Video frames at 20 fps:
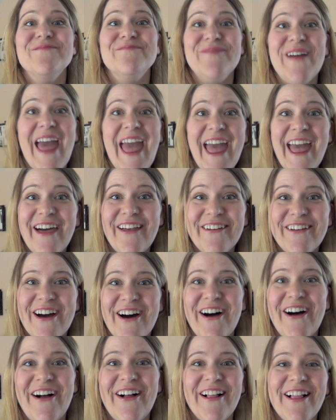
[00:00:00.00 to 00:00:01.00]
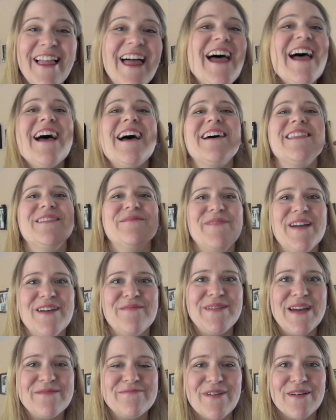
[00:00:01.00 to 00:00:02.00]
mail call. The
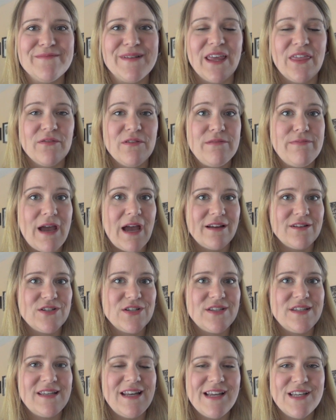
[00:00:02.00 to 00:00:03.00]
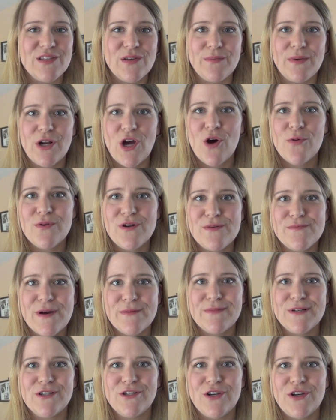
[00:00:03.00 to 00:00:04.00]
mailman brought me three packages today, so I'm gonna open them
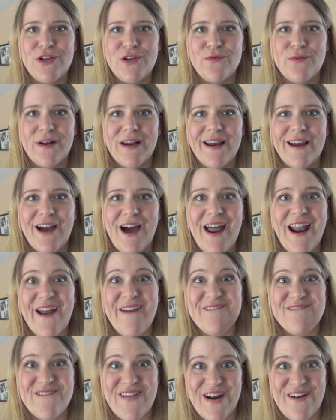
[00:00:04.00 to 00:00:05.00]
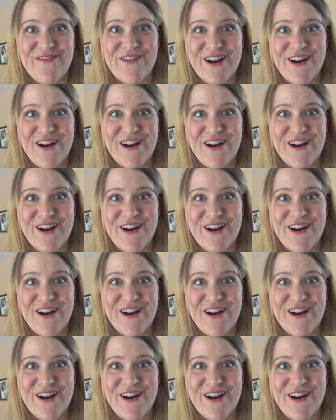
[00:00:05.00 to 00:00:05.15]
up and show you what I got. I'm very,